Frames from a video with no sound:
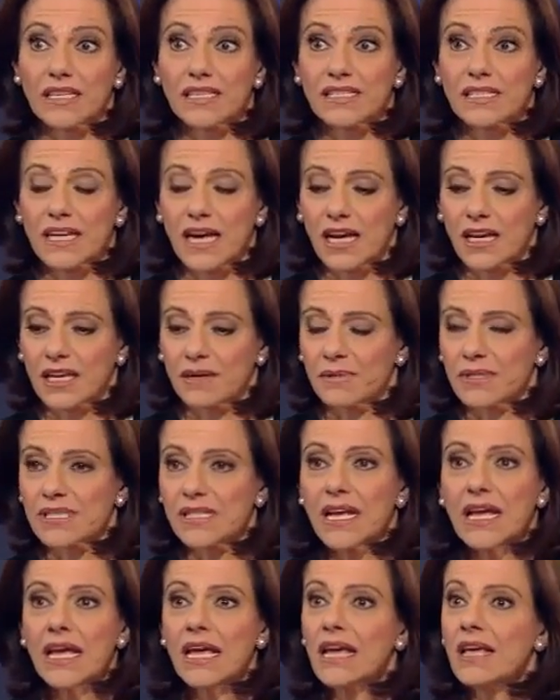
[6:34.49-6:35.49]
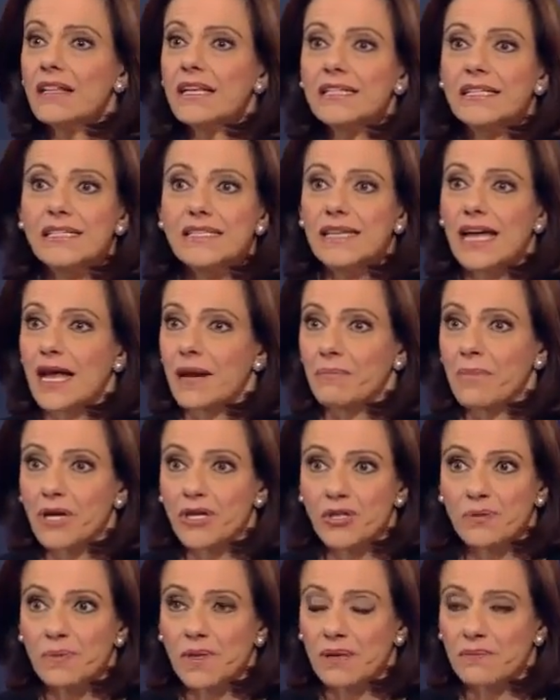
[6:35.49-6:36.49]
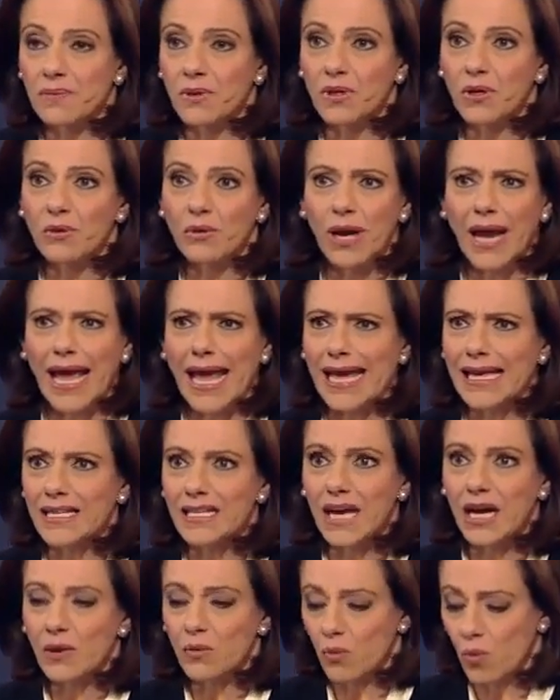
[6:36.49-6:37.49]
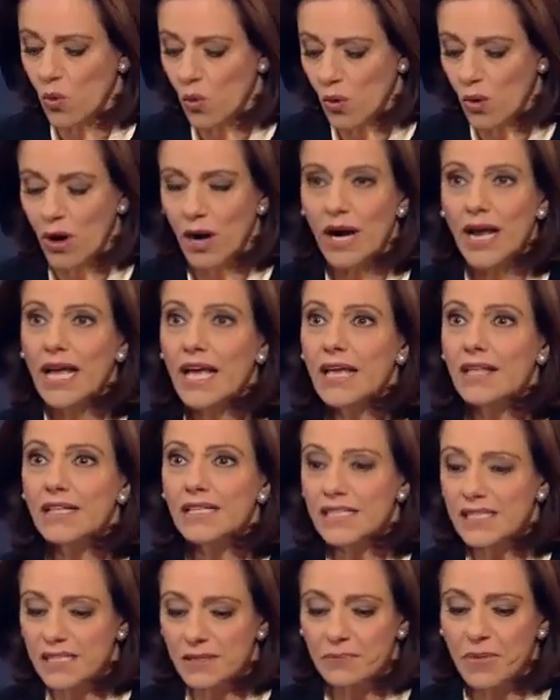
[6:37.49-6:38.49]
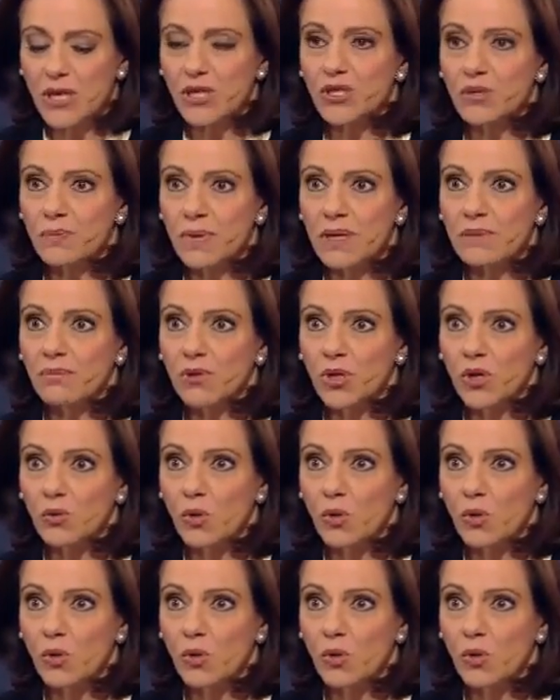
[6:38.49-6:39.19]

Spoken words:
This is not a bunch of people who are anti-war. This is a bunch of people who want to bring down the